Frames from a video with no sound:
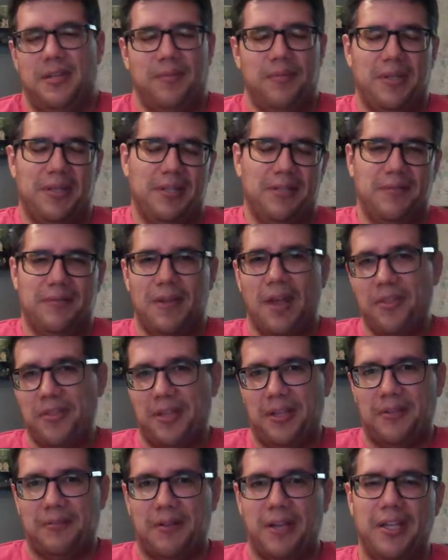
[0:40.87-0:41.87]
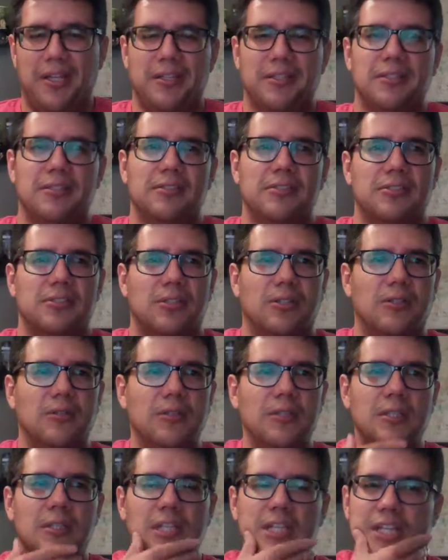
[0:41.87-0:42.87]
I mean, nothing, right?
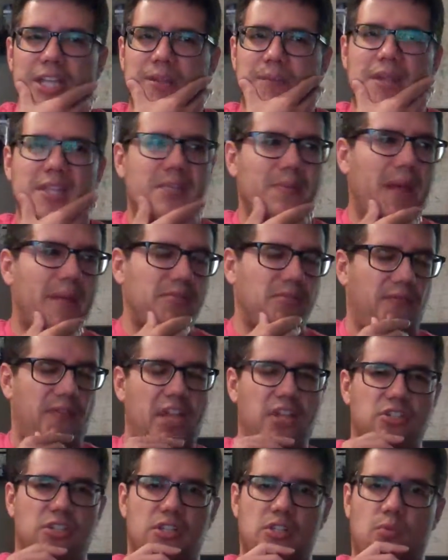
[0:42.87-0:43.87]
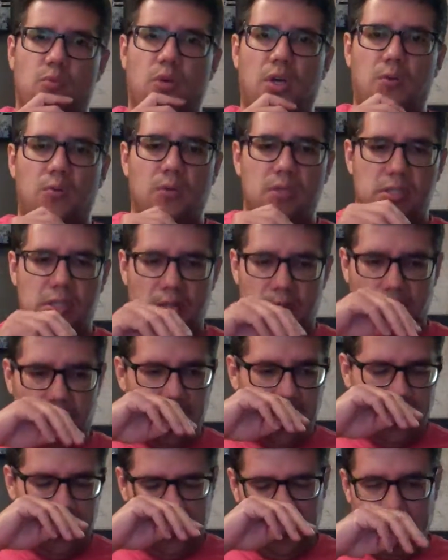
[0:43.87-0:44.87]
So he made some observations. One was
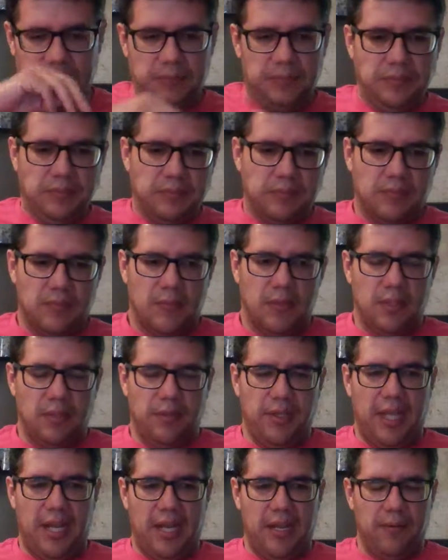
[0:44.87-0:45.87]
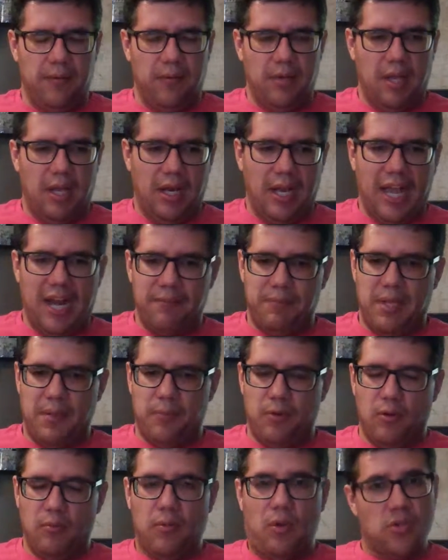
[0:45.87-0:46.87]
that a lot of
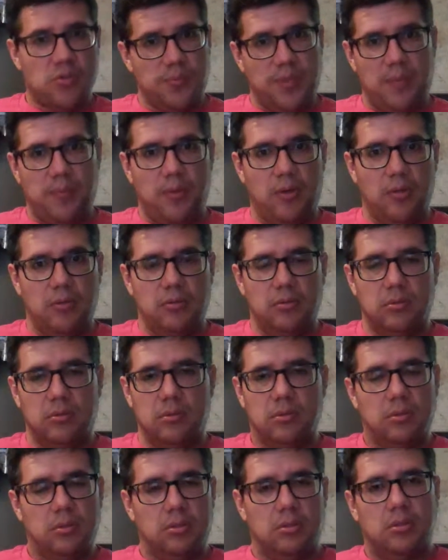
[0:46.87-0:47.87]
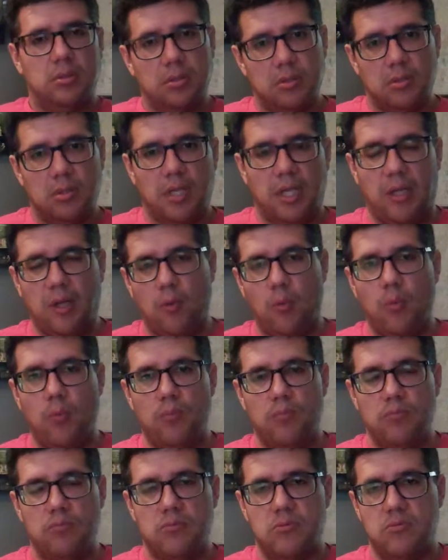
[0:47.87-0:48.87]
people, most people, like
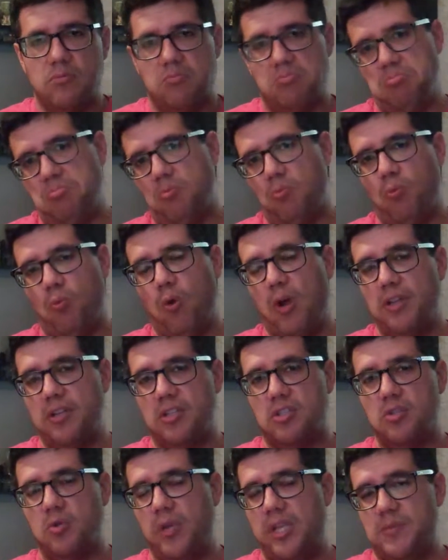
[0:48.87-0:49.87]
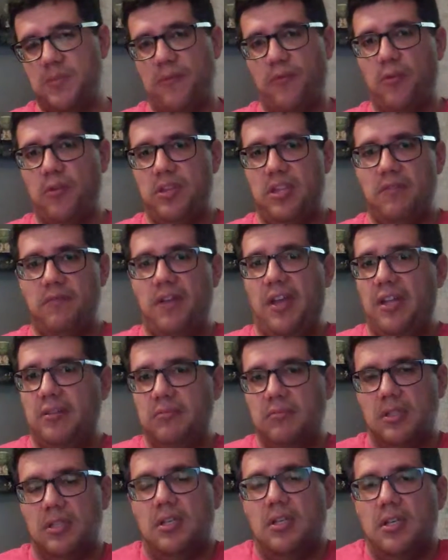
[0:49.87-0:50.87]
1 to 2 weeks before the event,
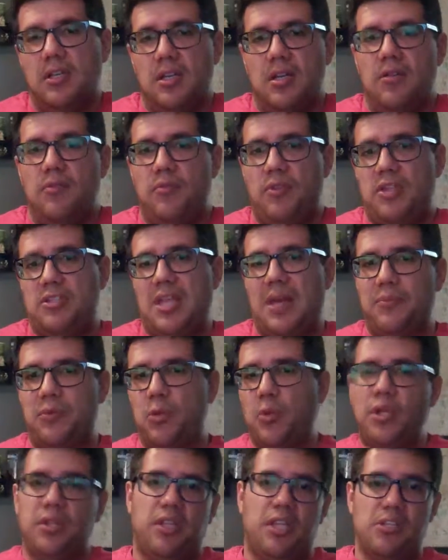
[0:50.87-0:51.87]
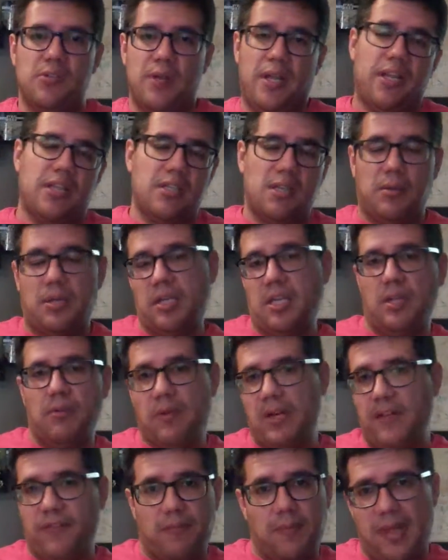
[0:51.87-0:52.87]
they stop doing things, right? Because I'm going to get
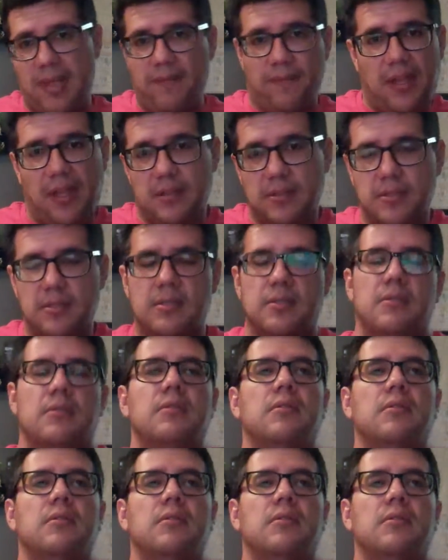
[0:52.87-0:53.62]
ready for my event.